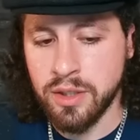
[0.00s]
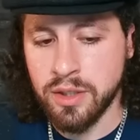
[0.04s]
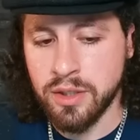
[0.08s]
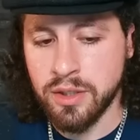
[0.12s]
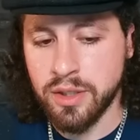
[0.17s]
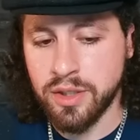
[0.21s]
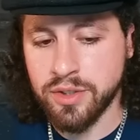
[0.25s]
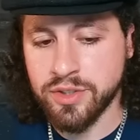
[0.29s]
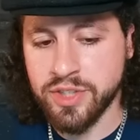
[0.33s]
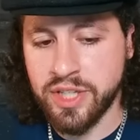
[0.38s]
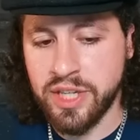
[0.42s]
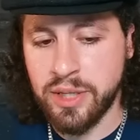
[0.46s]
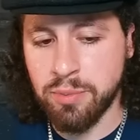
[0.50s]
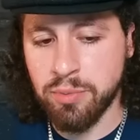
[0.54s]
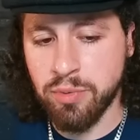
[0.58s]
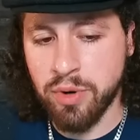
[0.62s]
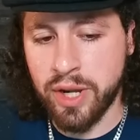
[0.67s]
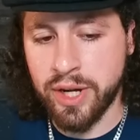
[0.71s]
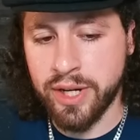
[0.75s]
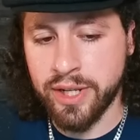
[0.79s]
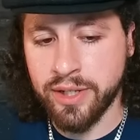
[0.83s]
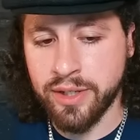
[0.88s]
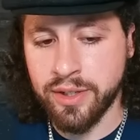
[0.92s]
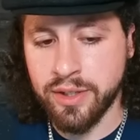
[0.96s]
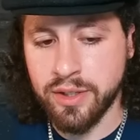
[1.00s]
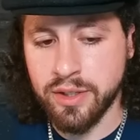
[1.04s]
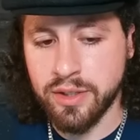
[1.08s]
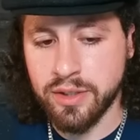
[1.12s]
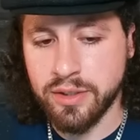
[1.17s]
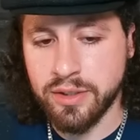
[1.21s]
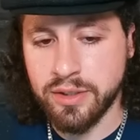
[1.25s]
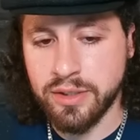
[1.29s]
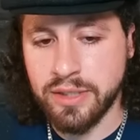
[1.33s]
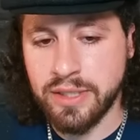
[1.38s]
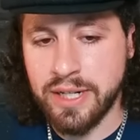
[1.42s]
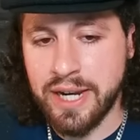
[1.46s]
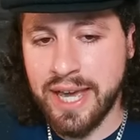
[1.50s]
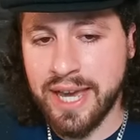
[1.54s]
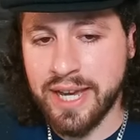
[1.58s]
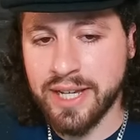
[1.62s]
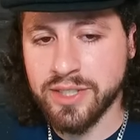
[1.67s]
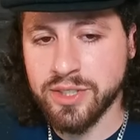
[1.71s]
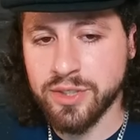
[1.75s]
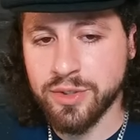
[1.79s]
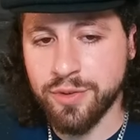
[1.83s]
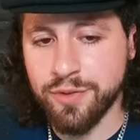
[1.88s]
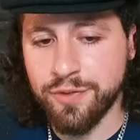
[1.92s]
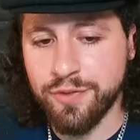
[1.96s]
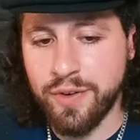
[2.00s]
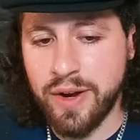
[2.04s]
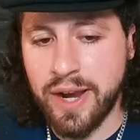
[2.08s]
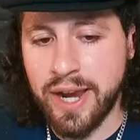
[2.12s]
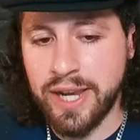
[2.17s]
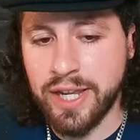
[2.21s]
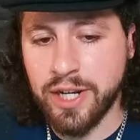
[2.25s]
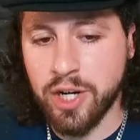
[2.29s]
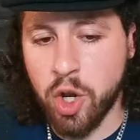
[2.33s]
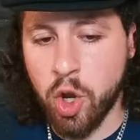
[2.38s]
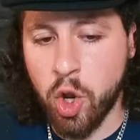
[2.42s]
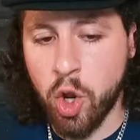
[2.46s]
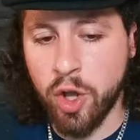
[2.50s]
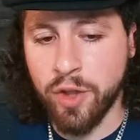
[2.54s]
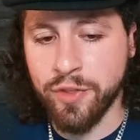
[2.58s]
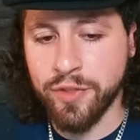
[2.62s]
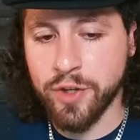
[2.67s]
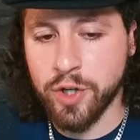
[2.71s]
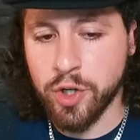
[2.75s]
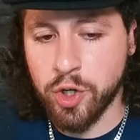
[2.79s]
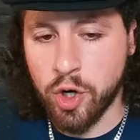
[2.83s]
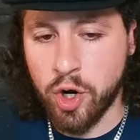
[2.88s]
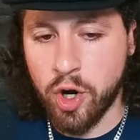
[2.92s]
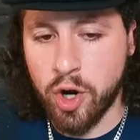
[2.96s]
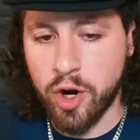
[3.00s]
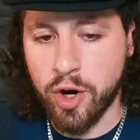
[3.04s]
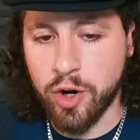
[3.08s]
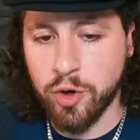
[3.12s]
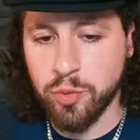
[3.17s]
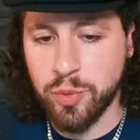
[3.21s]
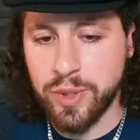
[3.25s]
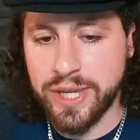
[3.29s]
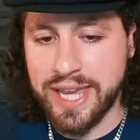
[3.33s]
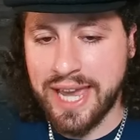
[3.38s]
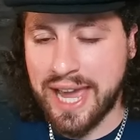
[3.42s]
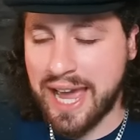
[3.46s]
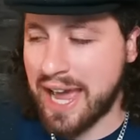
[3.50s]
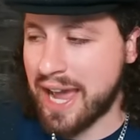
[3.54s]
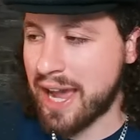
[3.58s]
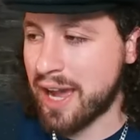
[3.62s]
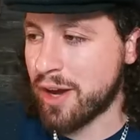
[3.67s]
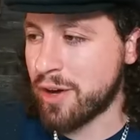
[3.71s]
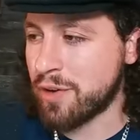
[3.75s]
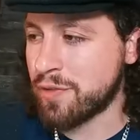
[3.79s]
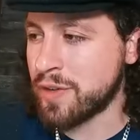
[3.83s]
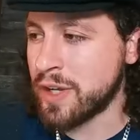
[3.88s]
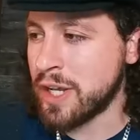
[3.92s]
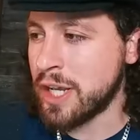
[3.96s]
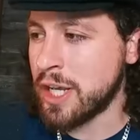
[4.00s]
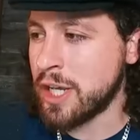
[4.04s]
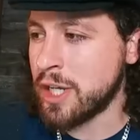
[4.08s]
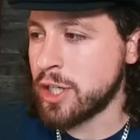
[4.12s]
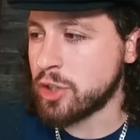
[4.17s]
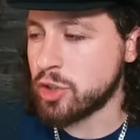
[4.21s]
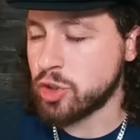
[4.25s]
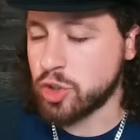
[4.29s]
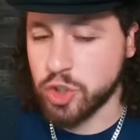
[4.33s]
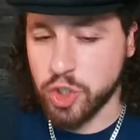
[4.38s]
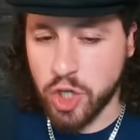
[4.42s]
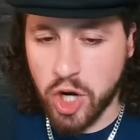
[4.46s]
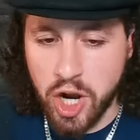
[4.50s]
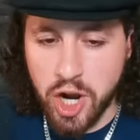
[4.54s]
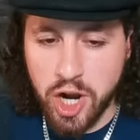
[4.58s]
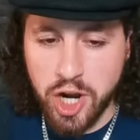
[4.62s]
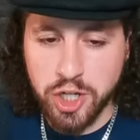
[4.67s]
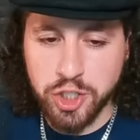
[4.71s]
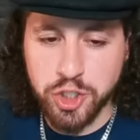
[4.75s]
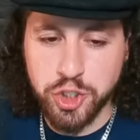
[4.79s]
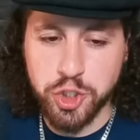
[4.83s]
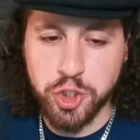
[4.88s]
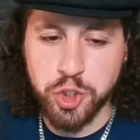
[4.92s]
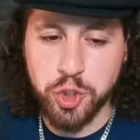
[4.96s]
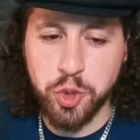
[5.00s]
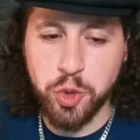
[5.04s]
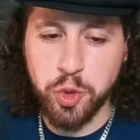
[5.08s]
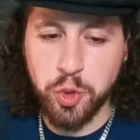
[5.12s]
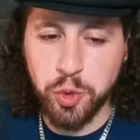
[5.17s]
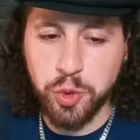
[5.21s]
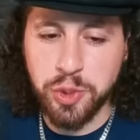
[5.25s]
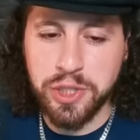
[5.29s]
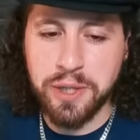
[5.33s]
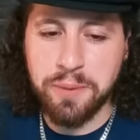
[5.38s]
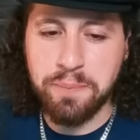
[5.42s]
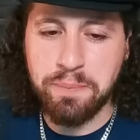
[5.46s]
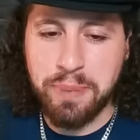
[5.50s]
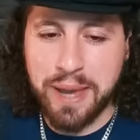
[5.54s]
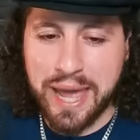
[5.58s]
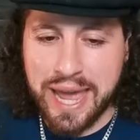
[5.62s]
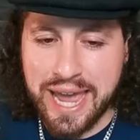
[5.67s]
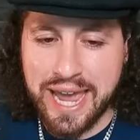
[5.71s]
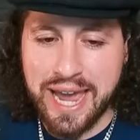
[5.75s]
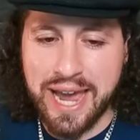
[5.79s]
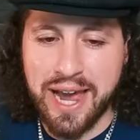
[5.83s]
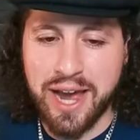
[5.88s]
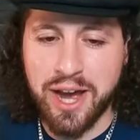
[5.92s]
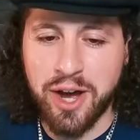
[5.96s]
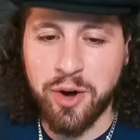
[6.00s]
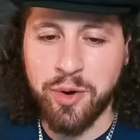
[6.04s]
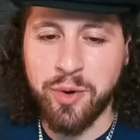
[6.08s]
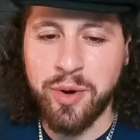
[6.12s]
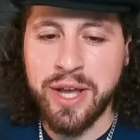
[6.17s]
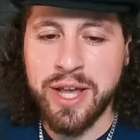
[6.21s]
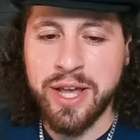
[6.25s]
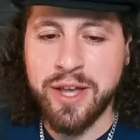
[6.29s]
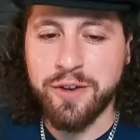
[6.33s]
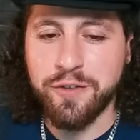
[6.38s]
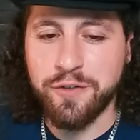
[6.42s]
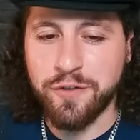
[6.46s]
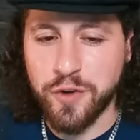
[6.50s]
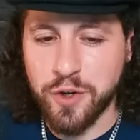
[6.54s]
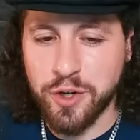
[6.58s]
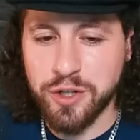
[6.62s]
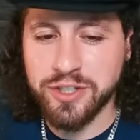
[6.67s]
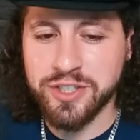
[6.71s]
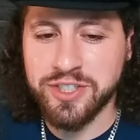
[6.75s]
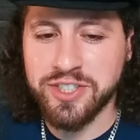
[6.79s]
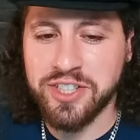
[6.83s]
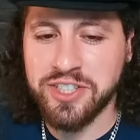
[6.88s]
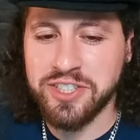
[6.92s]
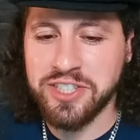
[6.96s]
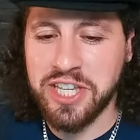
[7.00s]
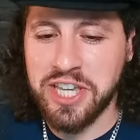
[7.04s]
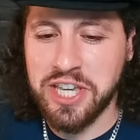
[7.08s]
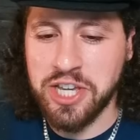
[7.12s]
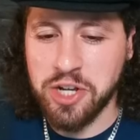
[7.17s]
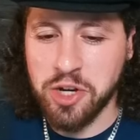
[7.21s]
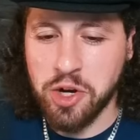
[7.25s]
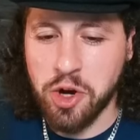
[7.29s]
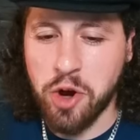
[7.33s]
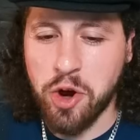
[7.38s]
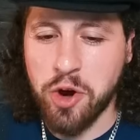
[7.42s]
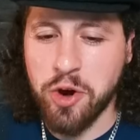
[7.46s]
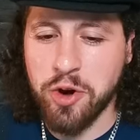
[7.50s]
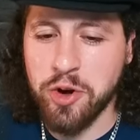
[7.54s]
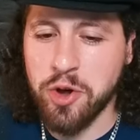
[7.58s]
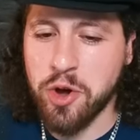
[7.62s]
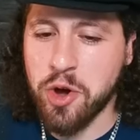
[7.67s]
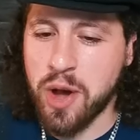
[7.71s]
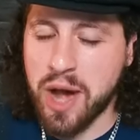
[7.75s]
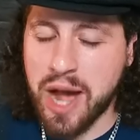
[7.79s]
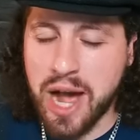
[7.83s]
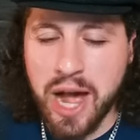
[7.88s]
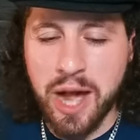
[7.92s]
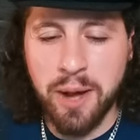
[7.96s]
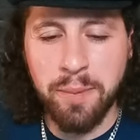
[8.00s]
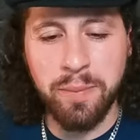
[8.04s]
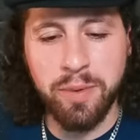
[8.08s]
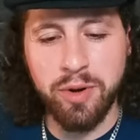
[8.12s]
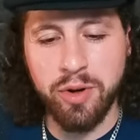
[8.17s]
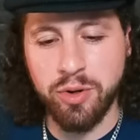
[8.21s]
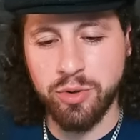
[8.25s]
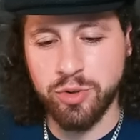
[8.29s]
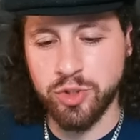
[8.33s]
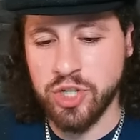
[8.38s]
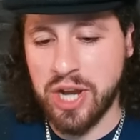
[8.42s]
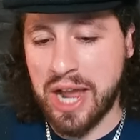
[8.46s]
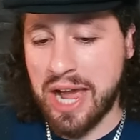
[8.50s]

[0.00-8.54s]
Let's keep running. Next fight on the card, we have Josh Culibao versus Ricardo Ramos.